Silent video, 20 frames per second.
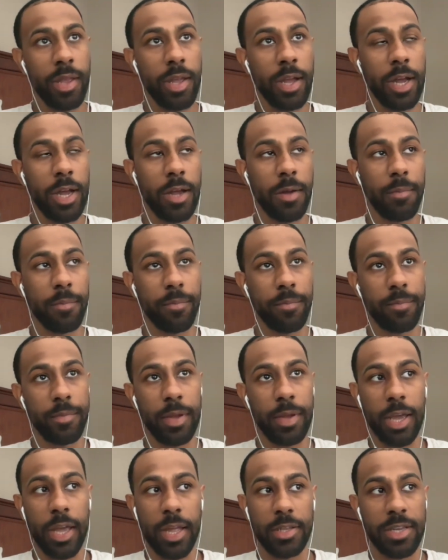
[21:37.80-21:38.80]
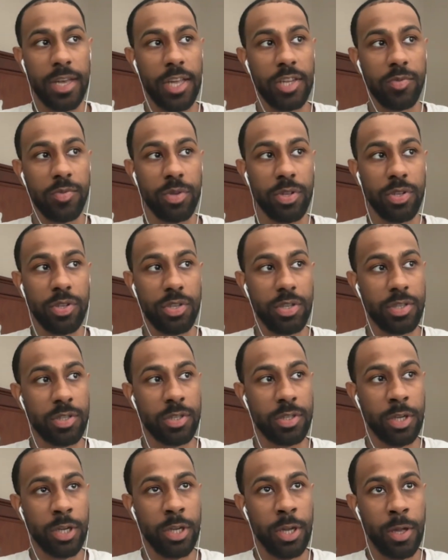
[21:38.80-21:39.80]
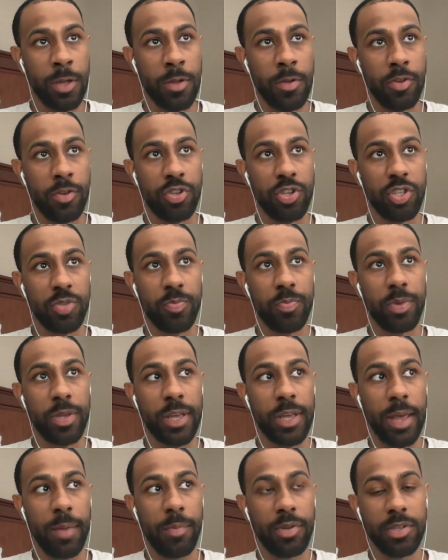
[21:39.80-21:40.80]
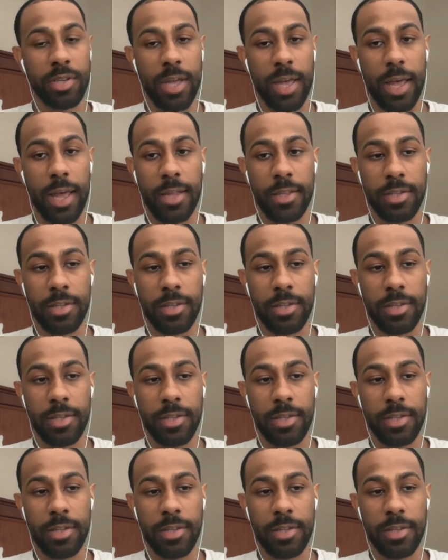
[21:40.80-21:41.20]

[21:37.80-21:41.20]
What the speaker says: again, tangibly, just being able to